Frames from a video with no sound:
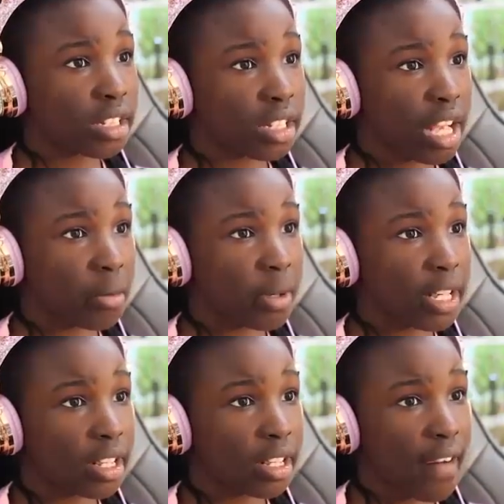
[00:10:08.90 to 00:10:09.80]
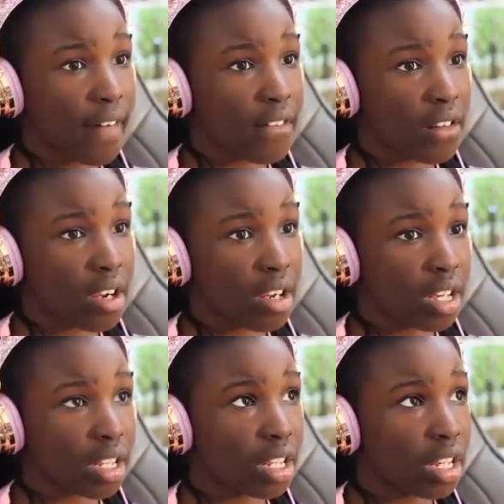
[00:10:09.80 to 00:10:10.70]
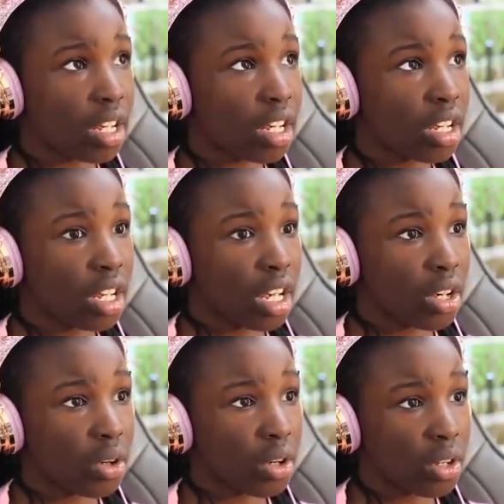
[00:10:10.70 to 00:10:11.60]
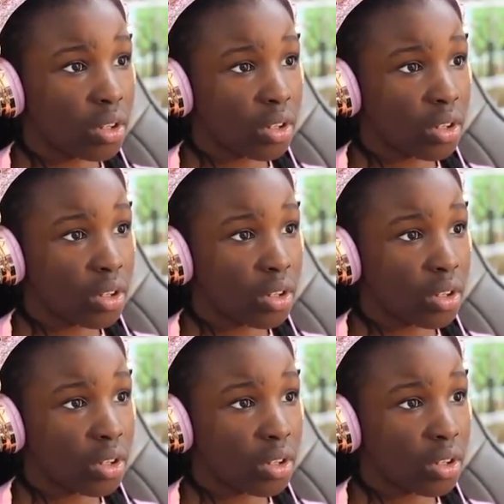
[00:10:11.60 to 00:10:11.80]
Can we? Uh, hello?